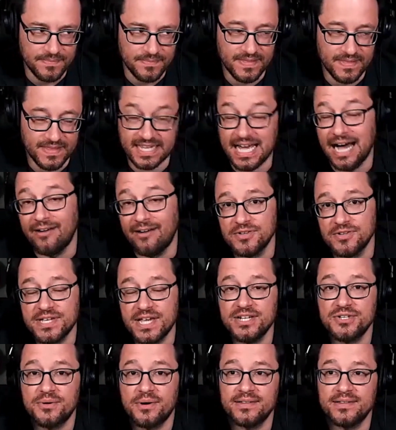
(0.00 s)
the
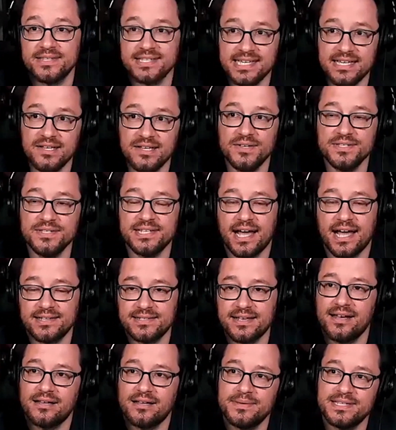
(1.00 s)
conversation around skills,
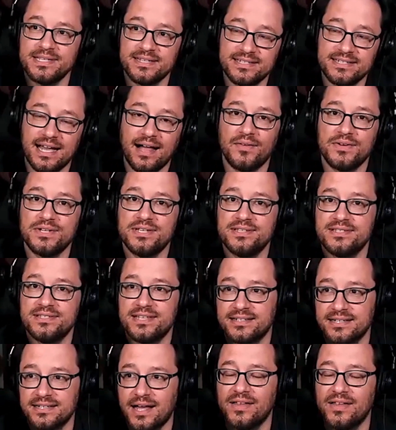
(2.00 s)
taxonomies, ontologies,
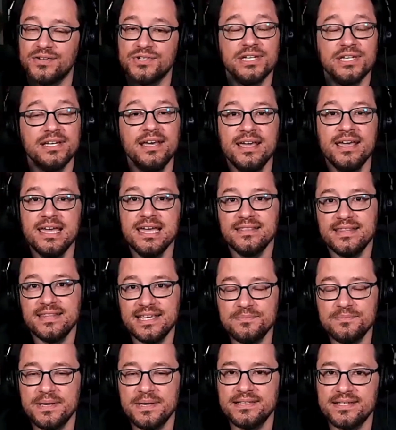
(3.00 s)
technology,
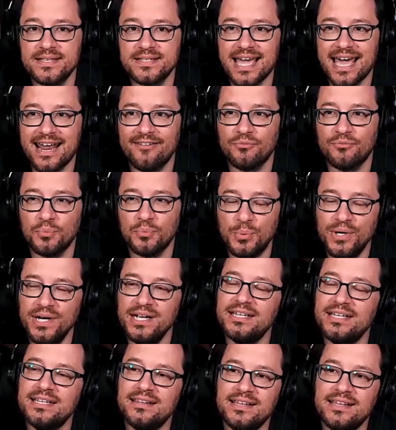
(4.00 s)
these pieces kind of
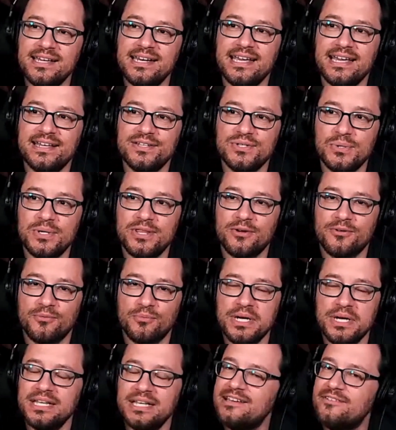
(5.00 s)
really leaning into either
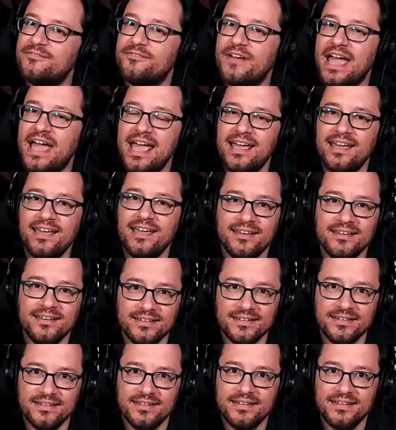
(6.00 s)
really vague
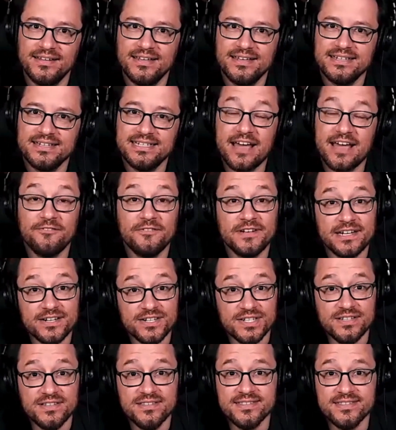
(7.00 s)

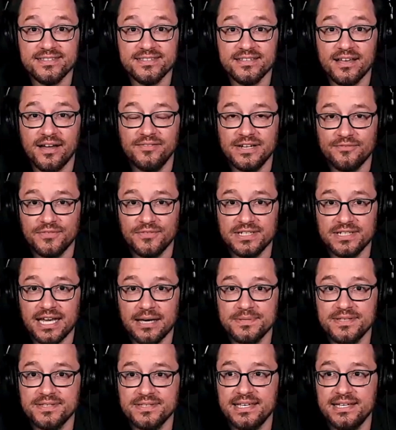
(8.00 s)
definitions of different
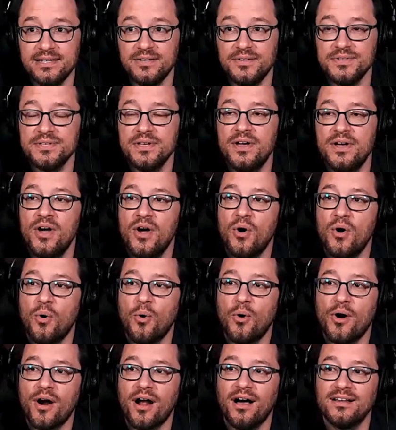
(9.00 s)
types of skills
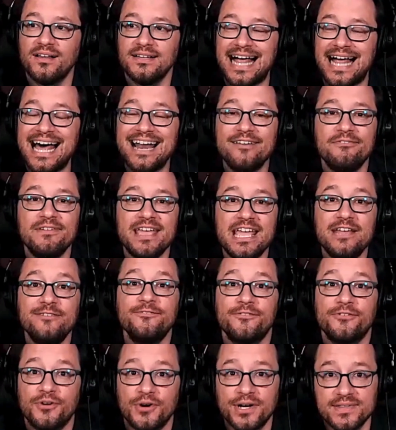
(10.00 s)
or a lot of
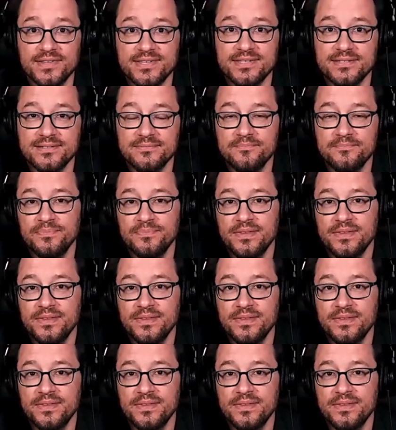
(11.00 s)
inference